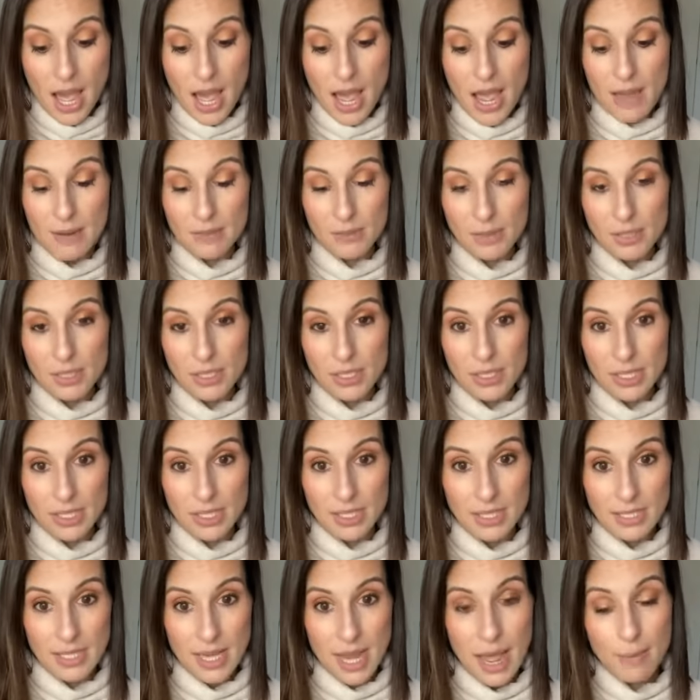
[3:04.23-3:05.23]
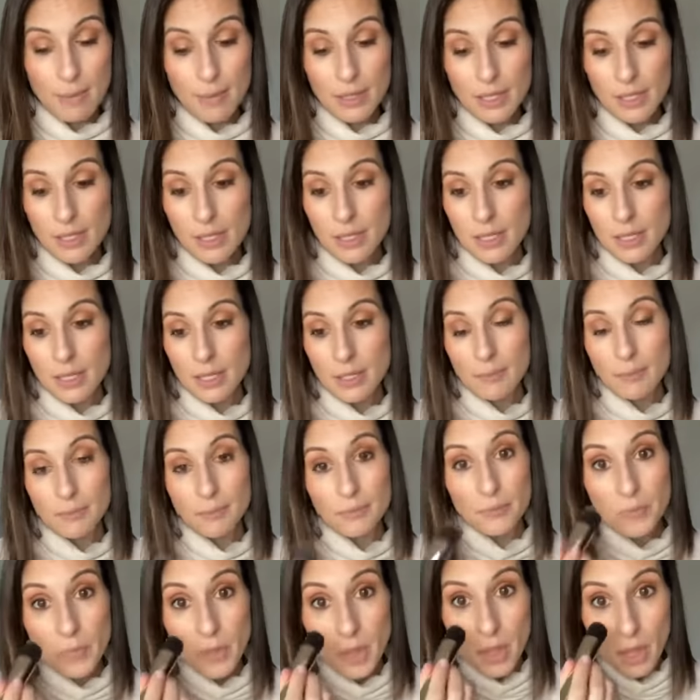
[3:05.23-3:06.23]
I'm just dabbing it in
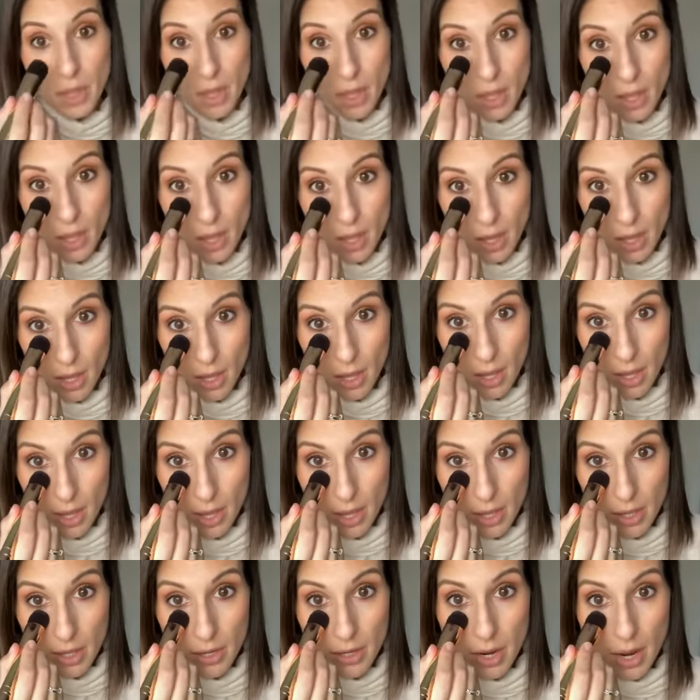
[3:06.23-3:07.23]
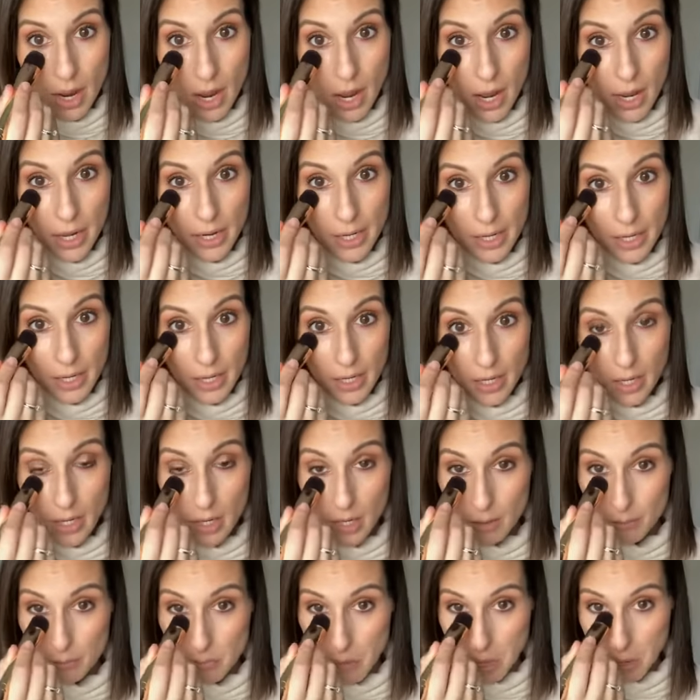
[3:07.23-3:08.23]
and I
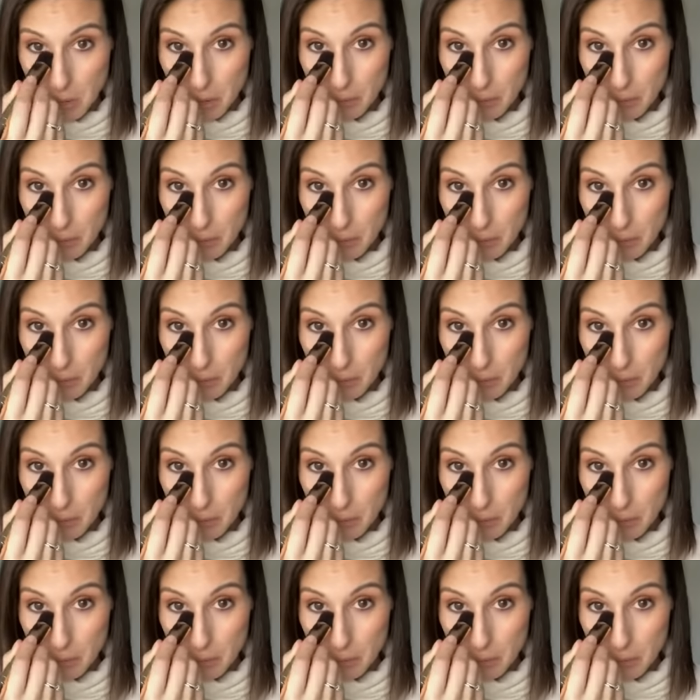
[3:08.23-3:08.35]
am